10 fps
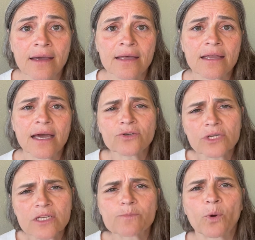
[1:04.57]
The
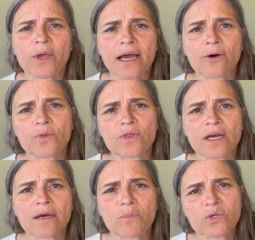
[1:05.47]
Hendricks point out
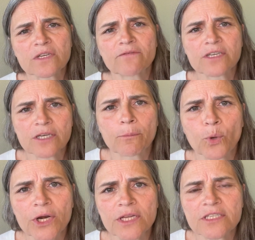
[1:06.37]
that most of us are
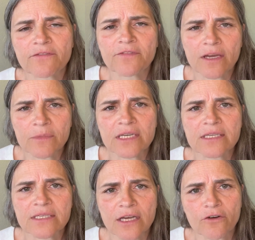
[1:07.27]
born into
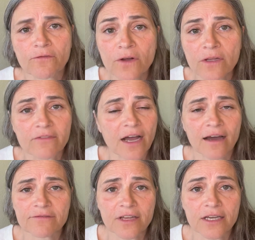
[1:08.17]
families that are full of
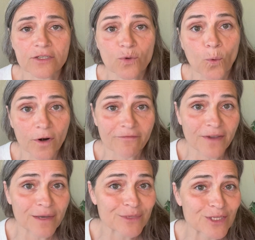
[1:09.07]
conflict, or
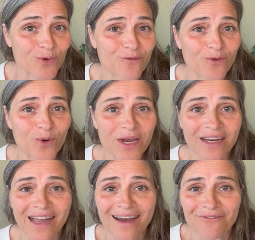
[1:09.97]
families who
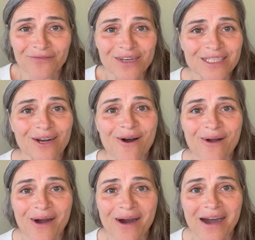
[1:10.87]
avoid conflict at
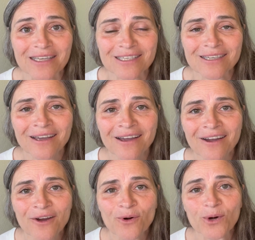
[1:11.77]
all cost,
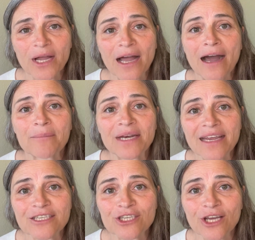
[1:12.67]
or a
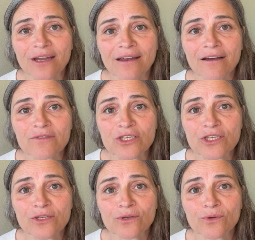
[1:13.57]
combination of the
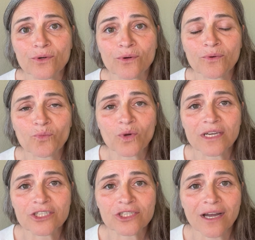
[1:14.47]
two,
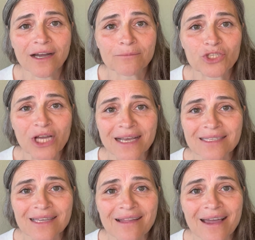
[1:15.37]
which
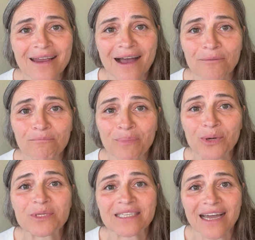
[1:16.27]
shines light on
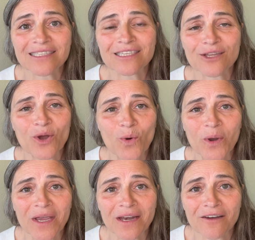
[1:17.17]
both sides of the
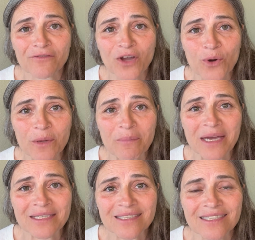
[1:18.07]
coin of
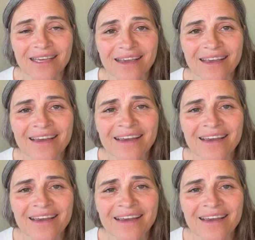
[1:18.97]
codependency.